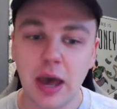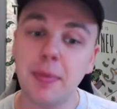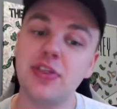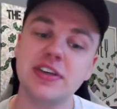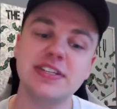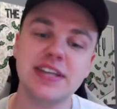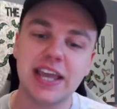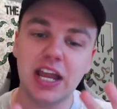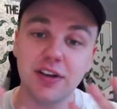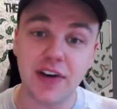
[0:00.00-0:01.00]
But this is a
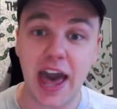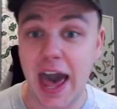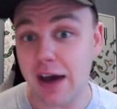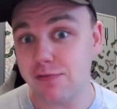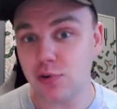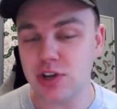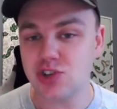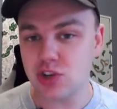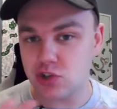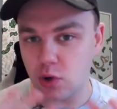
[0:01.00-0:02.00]
kind of
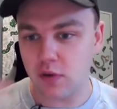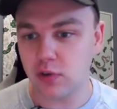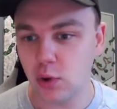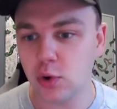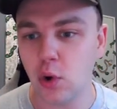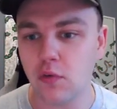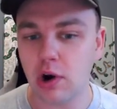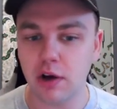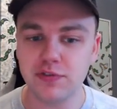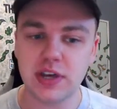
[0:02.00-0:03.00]
average sort of look over
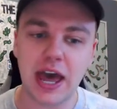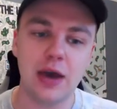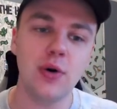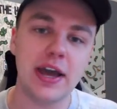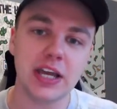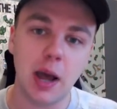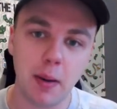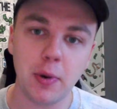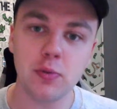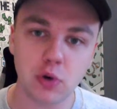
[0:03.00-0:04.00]
up to how I come
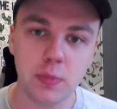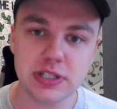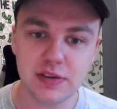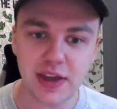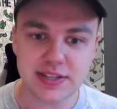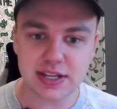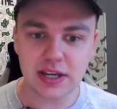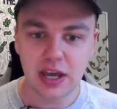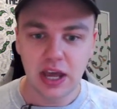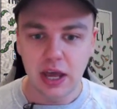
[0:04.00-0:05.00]
about property investing,
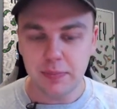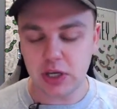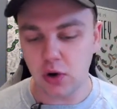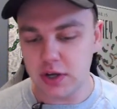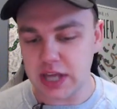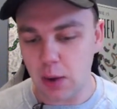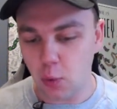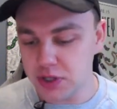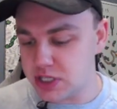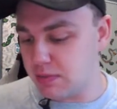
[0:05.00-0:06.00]
because I
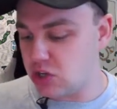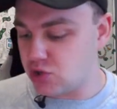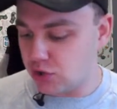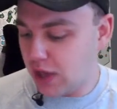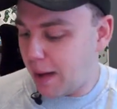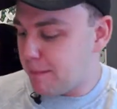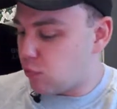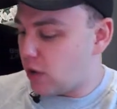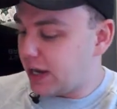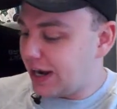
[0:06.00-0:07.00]
want to make sure that I'm
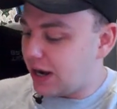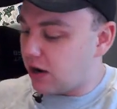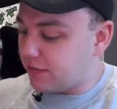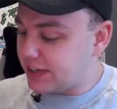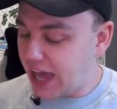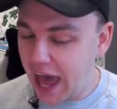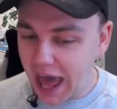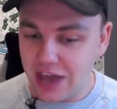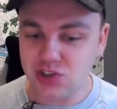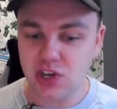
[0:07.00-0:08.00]
bringing in enough
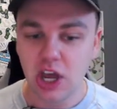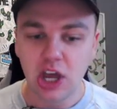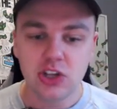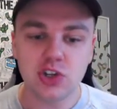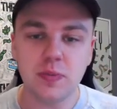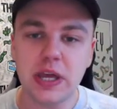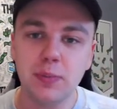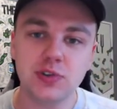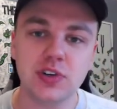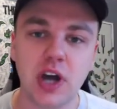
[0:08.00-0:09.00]
cash to be able
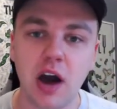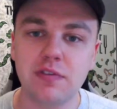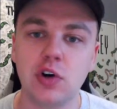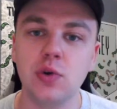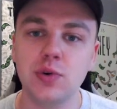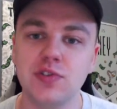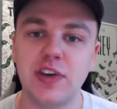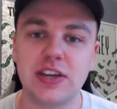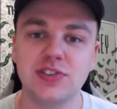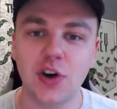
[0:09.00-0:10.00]
to cover all those
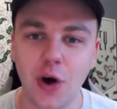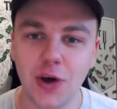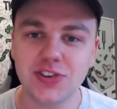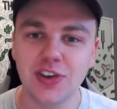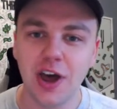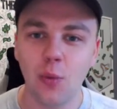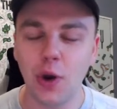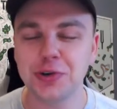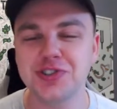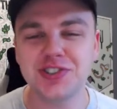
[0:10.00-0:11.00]
fixed costs
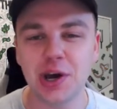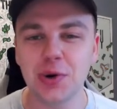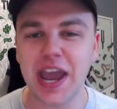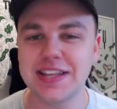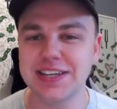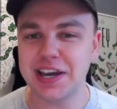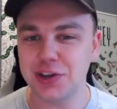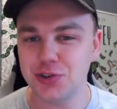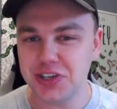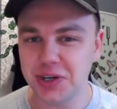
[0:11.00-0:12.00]
while still getting a
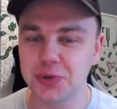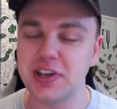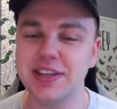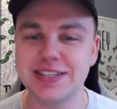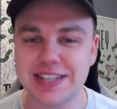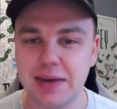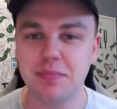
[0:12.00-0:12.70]
good yield in the same